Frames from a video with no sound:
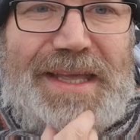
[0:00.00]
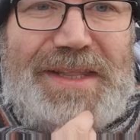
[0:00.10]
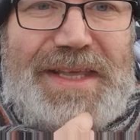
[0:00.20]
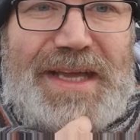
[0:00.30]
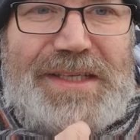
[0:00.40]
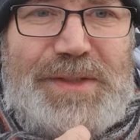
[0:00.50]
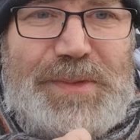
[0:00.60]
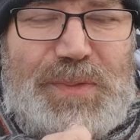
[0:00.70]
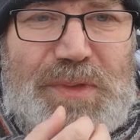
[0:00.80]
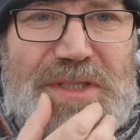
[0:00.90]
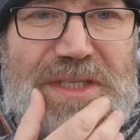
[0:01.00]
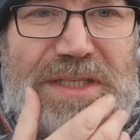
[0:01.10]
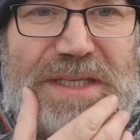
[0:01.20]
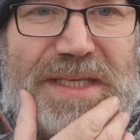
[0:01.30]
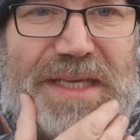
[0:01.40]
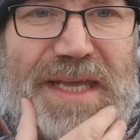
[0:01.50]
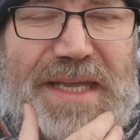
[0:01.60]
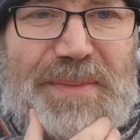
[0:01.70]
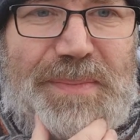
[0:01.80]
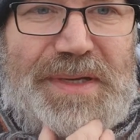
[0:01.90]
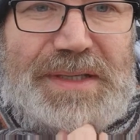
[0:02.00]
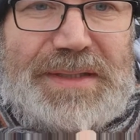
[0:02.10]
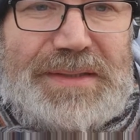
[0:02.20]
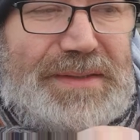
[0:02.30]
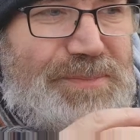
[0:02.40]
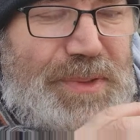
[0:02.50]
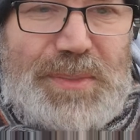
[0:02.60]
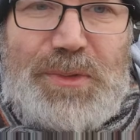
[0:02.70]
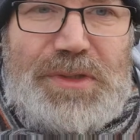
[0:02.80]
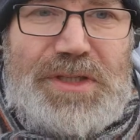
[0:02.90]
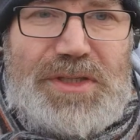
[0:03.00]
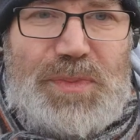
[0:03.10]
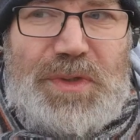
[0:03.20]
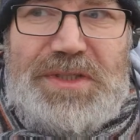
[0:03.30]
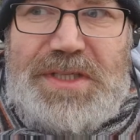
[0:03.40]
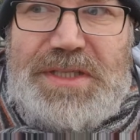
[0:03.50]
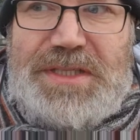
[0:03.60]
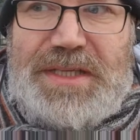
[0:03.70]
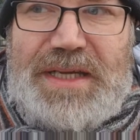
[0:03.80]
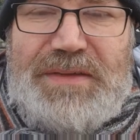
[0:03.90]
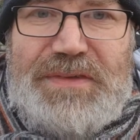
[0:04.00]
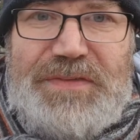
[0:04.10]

The argument was that the Edinburgh promoters wanted to have a